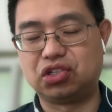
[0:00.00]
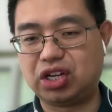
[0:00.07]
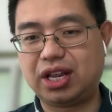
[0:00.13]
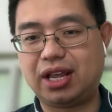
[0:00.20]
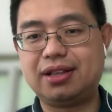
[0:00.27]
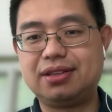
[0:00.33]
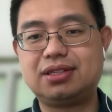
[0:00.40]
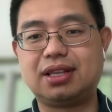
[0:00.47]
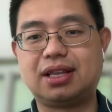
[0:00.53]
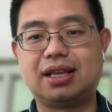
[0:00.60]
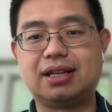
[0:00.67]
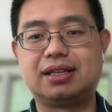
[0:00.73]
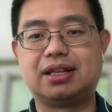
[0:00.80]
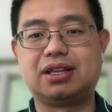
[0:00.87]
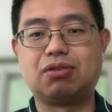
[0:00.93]
genes
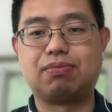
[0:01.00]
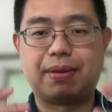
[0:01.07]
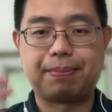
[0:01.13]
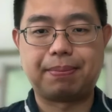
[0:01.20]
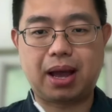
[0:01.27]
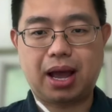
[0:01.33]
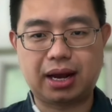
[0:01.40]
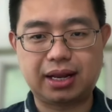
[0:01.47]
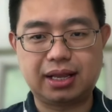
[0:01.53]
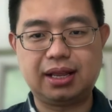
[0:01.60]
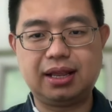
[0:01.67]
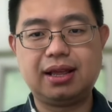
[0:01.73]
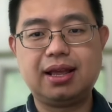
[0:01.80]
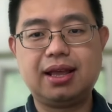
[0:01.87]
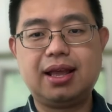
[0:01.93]
in the human
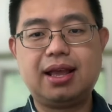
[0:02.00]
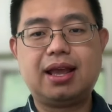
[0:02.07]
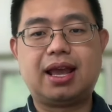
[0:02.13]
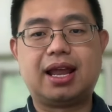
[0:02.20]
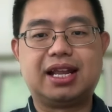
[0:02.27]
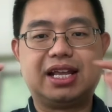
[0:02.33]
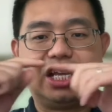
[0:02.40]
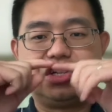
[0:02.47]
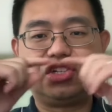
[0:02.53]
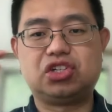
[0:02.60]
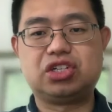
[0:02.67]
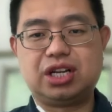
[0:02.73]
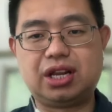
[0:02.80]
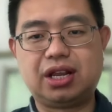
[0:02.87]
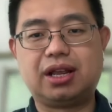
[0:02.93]
body, and each
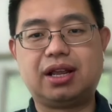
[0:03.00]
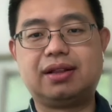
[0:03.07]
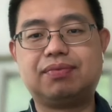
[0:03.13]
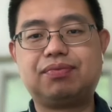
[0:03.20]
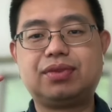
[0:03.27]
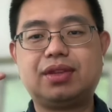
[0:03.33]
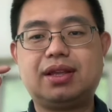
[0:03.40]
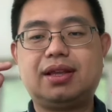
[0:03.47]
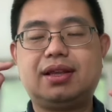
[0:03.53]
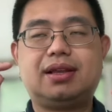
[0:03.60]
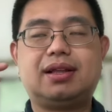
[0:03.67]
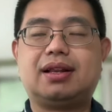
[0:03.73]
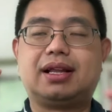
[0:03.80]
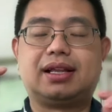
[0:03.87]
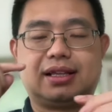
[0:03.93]
gene,
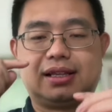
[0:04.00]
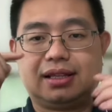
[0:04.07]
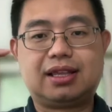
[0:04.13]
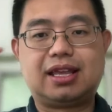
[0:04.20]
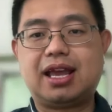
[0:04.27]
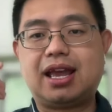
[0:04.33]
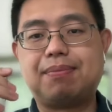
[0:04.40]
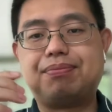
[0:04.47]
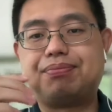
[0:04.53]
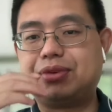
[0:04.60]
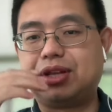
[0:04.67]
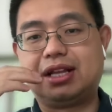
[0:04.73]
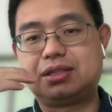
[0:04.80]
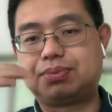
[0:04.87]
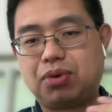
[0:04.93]
it can
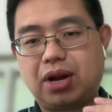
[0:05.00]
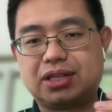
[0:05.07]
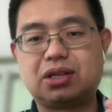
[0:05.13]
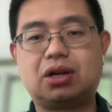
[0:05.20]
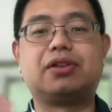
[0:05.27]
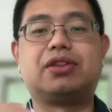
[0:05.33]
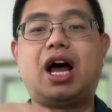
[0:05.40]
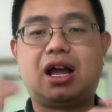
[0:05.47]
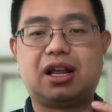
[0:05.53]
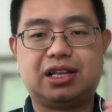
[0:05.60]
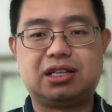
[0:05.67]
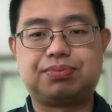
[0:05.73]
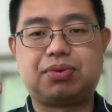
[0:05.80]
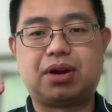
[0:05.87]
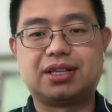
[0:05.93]
express or not
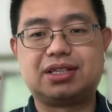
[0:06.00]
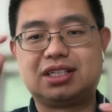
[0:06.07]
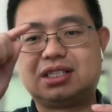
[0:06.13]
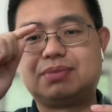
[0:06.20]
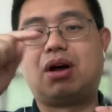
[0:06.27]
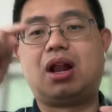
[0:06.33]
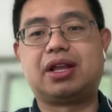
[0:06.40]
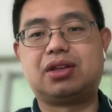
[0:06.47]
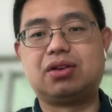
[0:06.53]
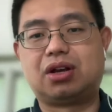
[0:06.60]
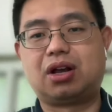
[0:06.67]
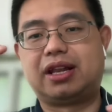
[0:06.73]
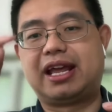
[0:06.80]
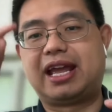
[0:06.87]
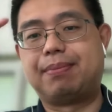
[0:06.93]
express this molecule
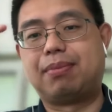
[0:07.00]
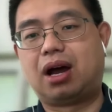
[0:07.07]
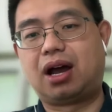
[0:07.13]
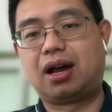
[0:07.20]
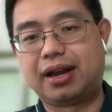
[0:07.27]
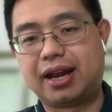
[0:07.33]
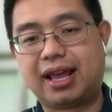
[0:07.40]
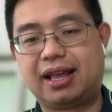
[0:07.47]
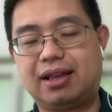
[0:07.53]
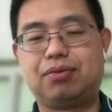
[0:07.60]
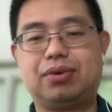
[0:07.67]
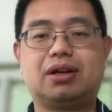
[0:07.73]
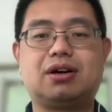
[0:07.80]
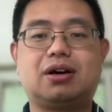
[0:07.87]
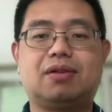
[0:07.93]
called mRNA.
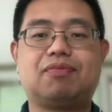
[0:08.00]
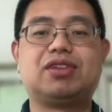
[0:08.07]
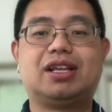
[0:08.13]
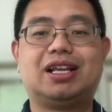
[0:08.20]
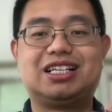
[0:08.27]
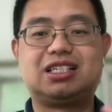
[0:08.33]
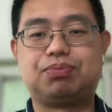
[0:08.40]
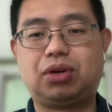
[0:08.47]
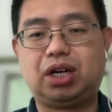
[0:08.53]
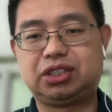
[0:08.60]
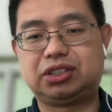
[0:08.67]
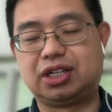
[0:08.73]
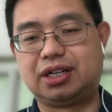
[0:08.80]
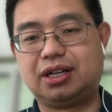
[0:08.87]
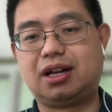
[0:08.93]
We call the
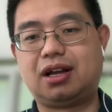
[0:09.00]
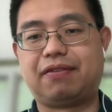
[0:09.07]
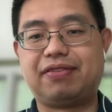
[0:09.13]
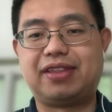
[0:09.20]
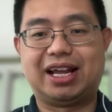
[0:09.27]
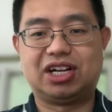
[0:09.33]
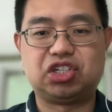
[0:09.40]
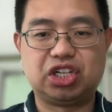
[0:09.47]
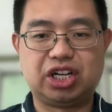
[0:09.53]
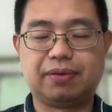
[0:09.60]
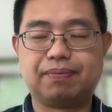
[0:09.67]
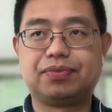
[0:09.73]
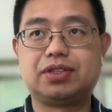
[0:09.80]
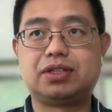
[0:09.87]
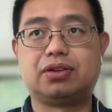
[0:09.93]
expression of that
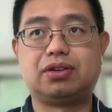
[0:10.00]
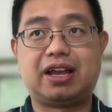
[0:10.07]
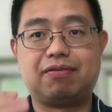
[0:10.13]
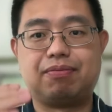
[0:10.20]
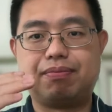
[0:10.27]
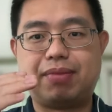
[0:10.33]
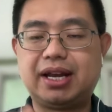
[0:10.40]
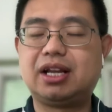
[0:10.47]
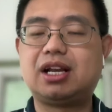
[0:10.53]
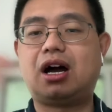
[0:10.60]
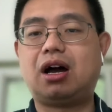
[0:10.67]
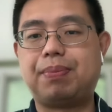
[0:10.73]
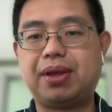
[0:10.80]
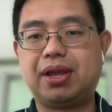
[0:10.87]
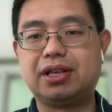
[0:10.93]
gene. So you have many
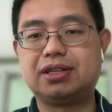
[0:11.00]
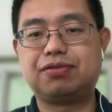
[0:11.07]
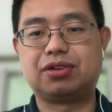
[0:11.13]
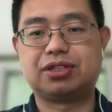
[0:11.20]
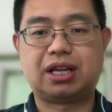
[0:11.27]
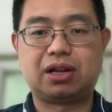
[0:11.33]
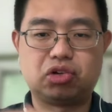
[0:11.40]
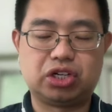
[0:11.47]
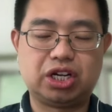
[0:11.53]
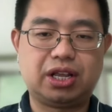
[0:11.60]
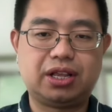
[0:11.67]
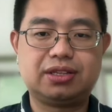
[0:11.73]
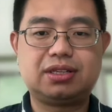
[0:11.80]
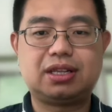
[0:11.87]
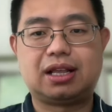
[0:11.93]
copies for some
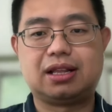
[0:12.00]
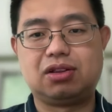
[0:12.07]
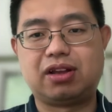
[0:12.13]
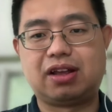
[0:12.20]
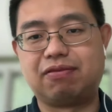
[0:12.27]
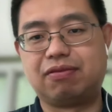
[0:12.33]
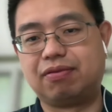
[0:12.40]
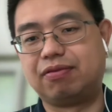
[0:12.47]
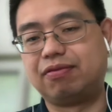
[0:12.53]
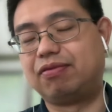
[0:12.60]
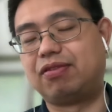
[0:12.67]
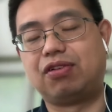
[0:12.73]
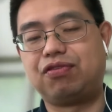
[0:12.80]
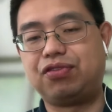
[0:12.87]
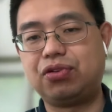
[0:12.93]
genes, and you have
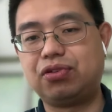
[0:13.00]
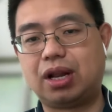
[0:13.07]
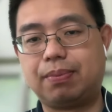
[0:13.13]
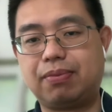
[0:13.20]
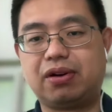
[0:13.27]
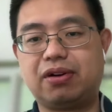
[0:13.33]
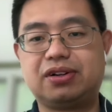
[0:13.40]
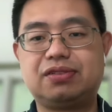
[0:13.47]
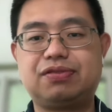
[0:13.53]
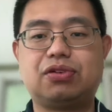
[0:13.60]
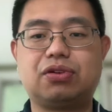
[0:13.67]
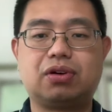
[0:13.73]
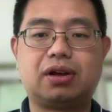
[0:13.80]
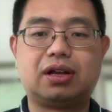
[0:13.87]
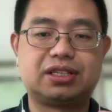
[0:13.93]
very few numbers
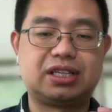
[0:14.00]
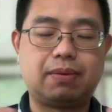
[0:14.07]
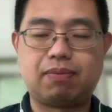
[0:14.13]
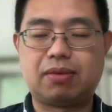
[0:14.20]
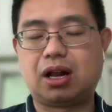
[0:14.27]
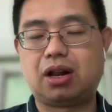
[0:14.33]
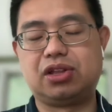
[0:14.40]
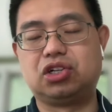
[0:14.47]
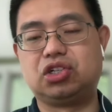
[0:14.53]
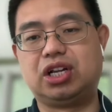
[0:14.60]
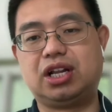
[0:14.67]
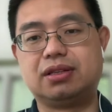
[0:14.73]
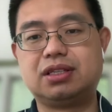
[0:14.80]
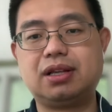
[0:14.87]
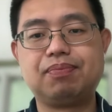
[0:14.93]
for some other
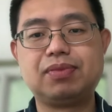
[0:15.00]
genes.